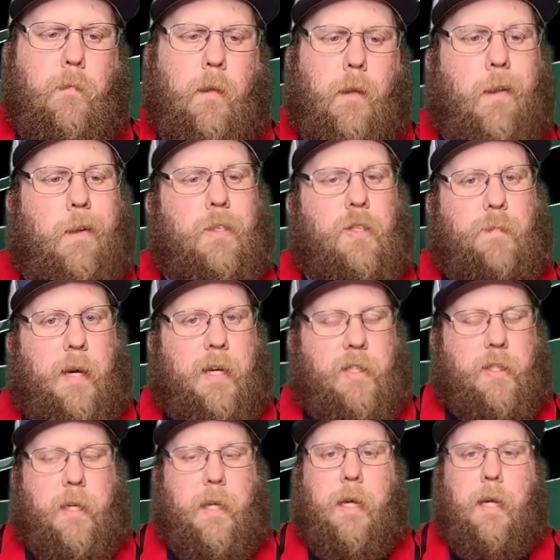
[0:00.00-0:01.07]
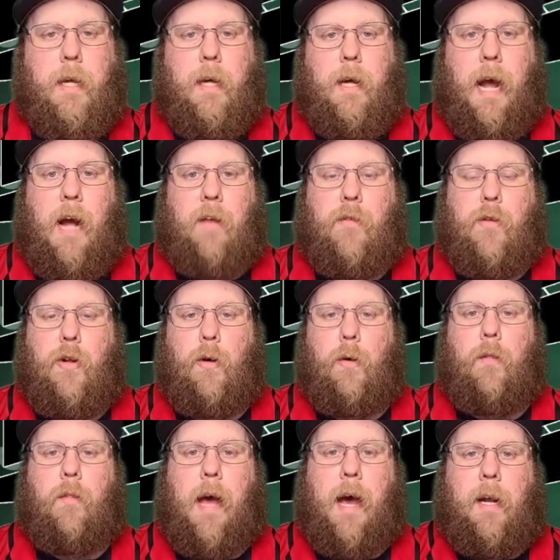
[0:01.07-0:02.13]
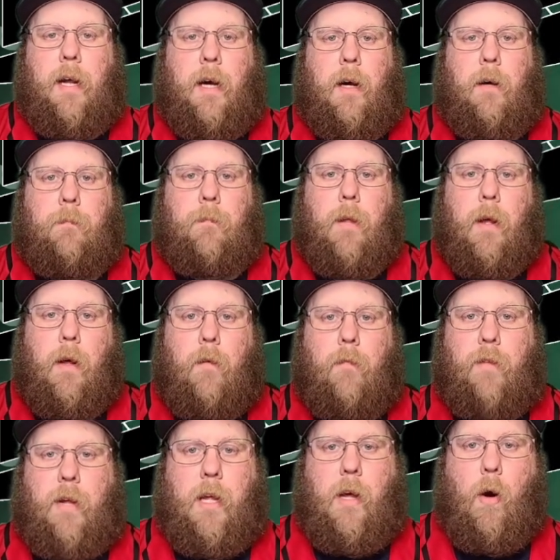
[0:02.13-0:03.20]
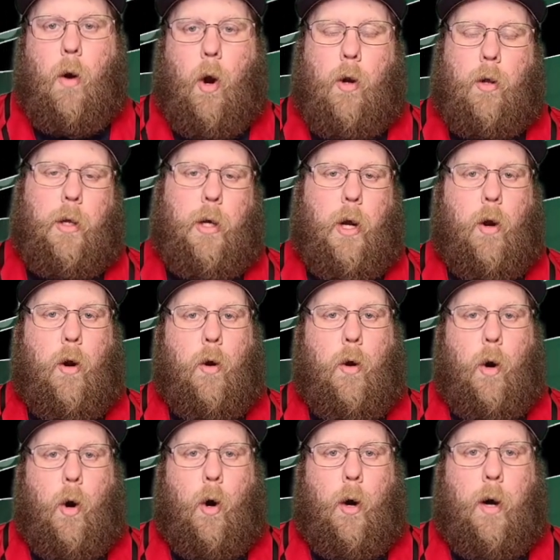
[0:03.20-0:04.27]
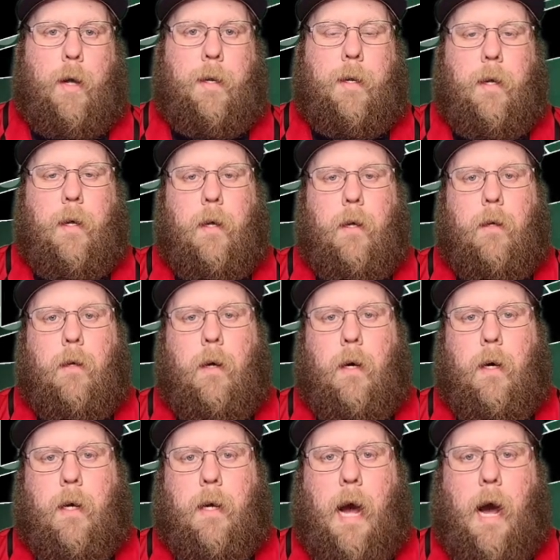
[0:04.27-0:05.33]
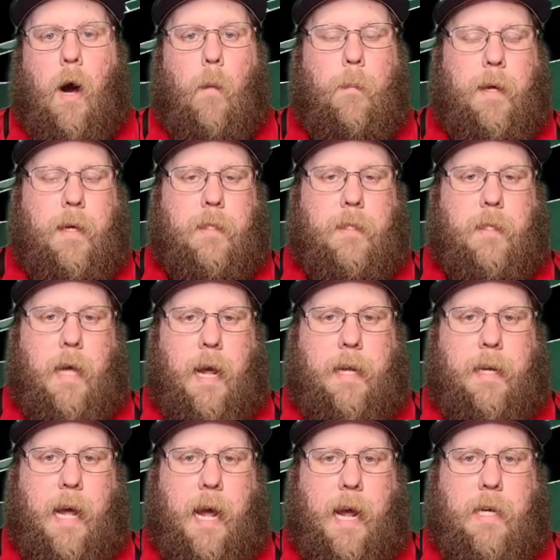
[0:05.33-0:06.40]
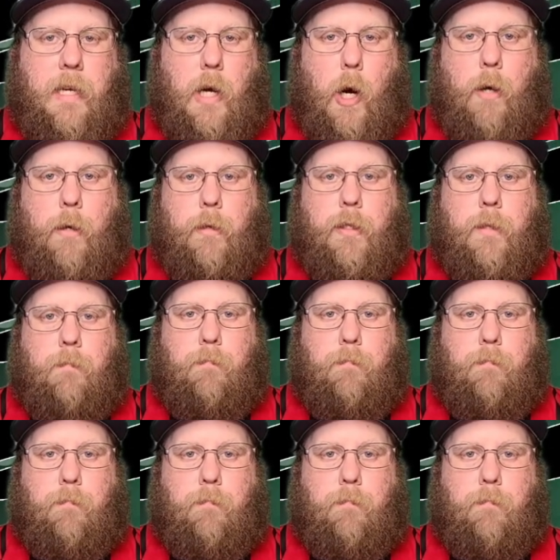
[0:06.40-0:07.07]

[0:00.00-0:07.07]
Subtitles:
especially after doing that video earlier on Kyle Pitts and Hayden Hurst.